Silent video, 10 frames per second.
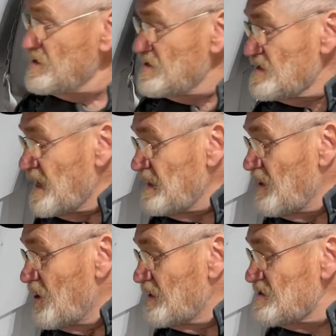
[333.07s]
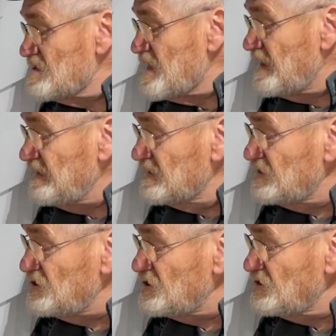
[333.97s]
set it on a setting. Let's
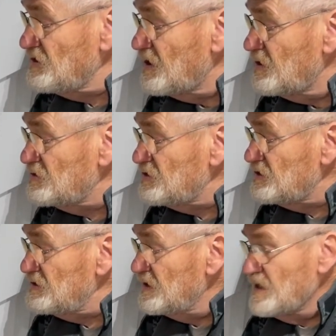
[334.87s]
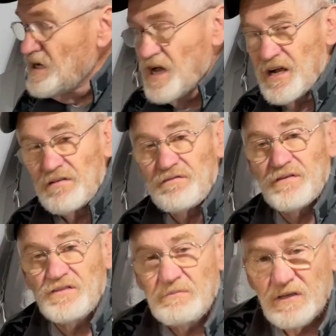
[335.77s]
just go to
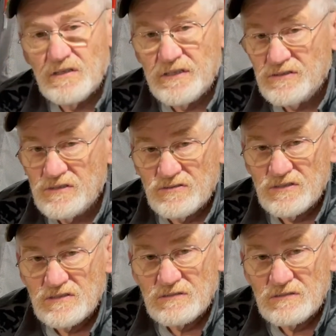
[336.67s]
150 milliliters, no sense in